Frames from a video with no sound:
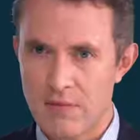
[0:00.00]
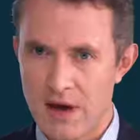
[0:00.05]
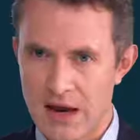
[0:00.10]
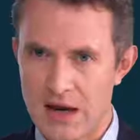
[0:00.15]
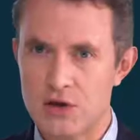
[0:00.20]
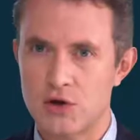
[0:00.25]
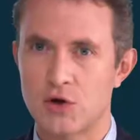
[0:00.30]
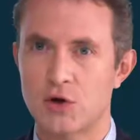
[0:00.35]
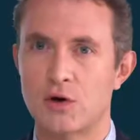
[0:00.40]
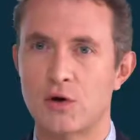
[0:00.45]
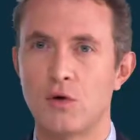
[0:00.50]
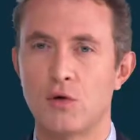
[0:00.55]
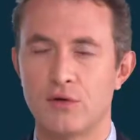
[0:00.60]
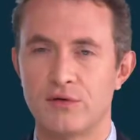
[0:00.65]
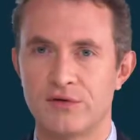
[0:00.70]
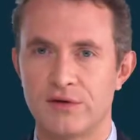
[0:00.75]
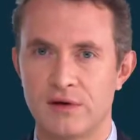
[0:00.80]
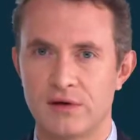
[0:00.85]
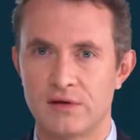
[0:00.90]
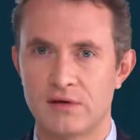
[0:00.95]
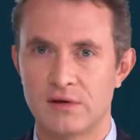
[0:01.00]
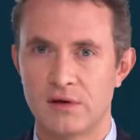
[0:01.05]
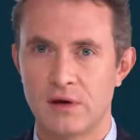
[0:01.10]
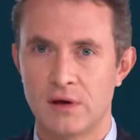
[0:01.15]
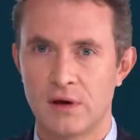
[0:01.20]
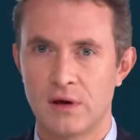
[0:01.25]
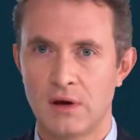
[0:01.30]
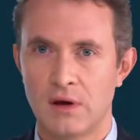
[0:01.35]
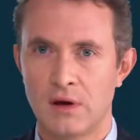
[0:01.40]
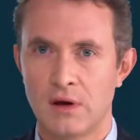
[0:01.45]
major causes.
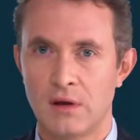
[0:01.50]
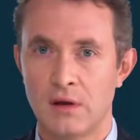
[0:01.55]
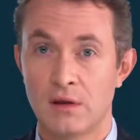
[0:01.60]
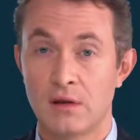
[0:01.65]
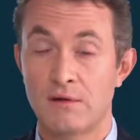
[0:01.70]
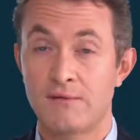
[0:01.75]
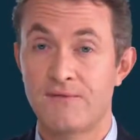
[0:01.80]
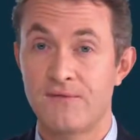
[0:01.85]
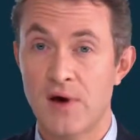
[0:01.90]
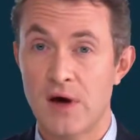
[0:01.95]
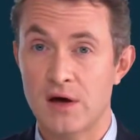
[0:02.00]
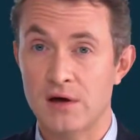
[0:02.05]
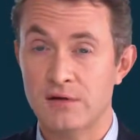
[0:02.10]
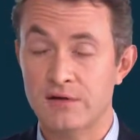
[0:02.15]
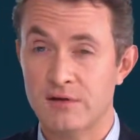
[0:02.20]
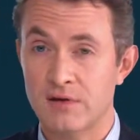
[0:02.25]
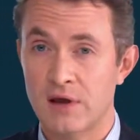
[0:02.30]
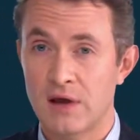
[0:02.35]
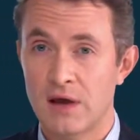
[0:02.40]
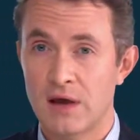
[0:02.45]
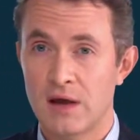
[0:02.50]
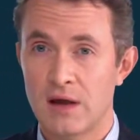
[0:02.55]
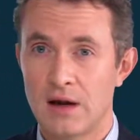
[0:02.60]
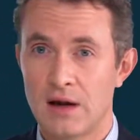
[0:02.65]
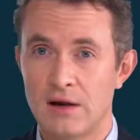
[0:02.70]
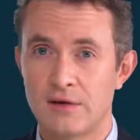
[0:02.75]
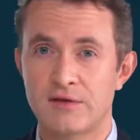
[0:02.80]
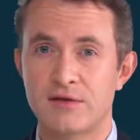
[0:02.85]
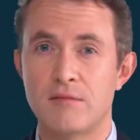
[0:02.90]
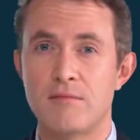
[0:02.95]
The first
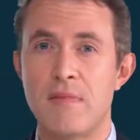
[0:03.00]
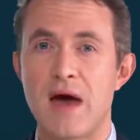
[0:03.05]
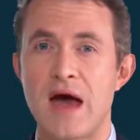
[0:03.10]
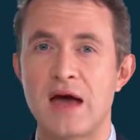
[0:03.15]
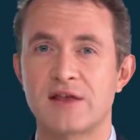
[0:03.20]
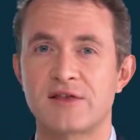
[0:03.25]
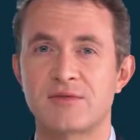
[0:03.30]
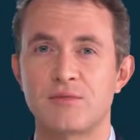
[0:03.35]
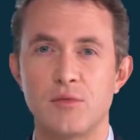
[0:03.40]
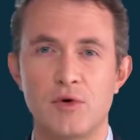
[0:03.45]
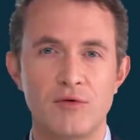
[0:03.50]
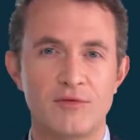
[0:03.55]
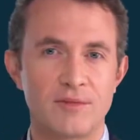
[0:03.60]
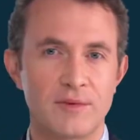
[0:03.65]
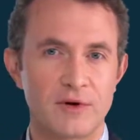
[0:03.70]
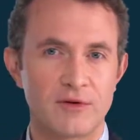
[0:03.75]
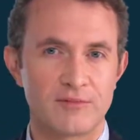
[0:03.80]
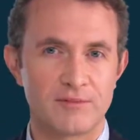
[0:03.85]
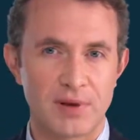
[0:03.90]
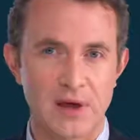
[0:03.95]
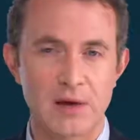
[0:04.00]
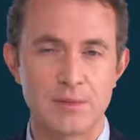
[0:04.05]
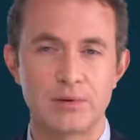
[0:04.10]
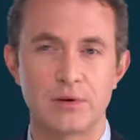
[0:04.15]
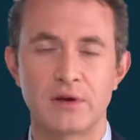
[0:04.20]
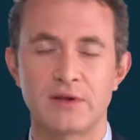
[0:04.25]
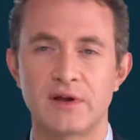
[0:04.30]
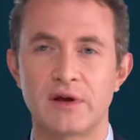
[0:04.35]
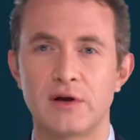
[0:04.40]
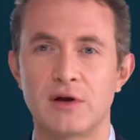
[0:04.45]
is the mass movement of
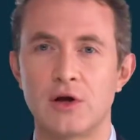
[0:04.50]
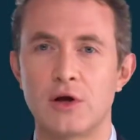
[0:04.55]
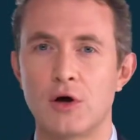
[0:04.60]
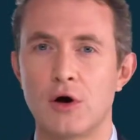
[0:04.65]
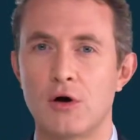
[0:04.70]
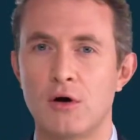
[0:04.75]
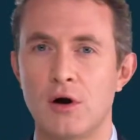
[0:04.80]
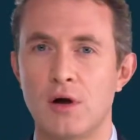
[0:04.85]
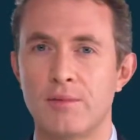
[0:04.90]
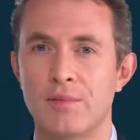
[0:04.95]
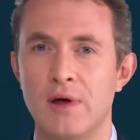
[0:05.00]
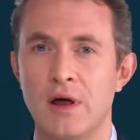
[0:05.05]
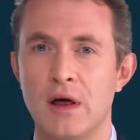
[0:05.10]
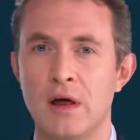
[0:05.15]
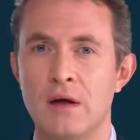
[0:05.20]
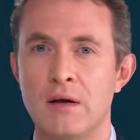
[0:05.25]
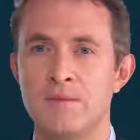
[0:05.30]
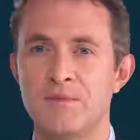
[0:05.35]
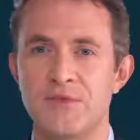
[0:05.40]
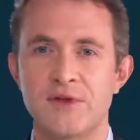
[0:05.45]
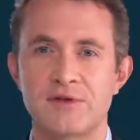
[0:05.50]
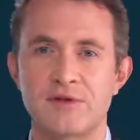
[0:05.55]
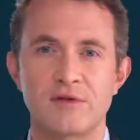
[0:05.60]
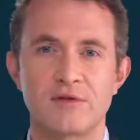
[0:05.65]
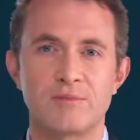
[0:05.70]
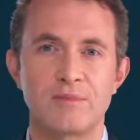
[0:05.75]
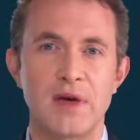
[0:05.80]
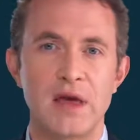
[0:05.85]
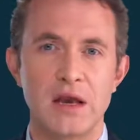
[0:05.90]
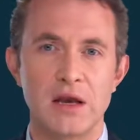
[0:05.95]
peoples into Europe. This
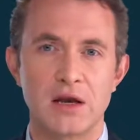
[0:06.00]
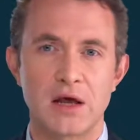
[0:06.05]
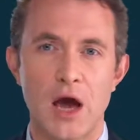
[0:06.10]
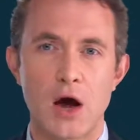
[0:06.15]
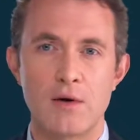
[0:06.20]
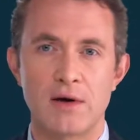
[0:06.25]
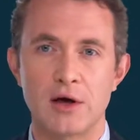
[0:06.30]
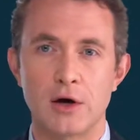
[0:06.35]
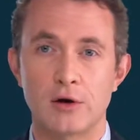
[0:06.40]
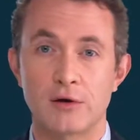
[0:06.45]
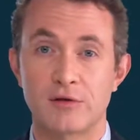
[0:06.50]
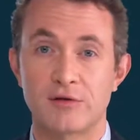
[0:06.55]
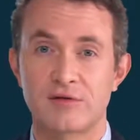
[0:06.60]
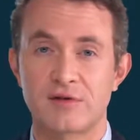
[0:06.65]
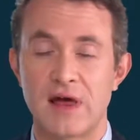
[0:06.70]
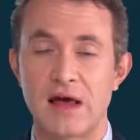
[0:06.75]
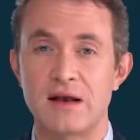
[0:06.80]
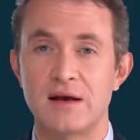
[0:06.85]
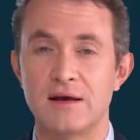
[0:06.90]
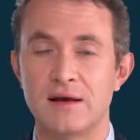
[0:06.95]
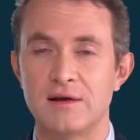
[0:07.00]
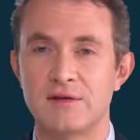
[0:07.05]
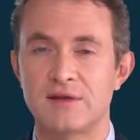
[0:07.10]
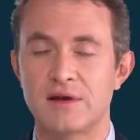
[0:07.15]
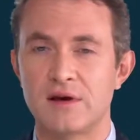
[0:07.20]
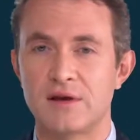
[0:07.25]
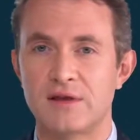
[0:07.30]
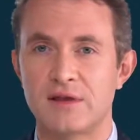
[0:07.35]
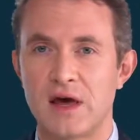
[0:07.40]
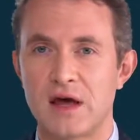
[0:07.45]
has been going on steadily
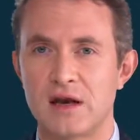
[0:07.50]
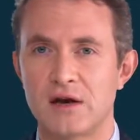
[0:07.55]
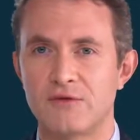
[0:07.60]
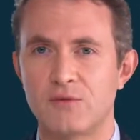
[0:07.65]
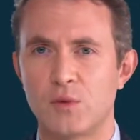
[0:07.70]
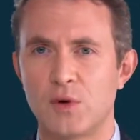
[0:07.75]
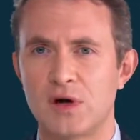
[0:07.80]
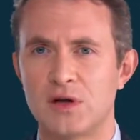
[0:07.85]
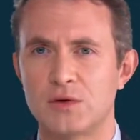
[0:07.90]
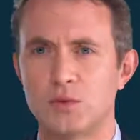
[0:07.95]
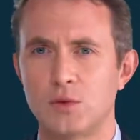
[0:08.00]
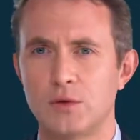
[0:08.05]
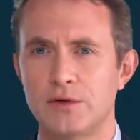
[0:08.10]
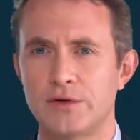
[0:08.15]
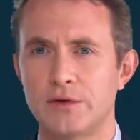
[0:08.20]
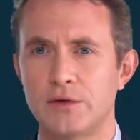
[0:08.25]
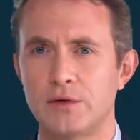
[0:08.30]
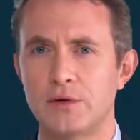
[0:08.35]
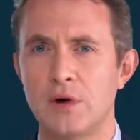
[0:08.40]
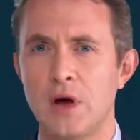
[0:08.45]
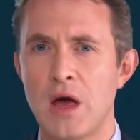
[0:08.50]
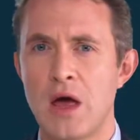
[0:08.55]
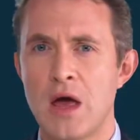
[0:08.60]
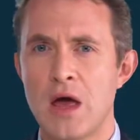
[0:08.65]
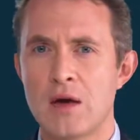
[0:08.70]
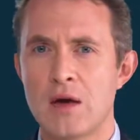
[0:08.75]
since the end of World War II,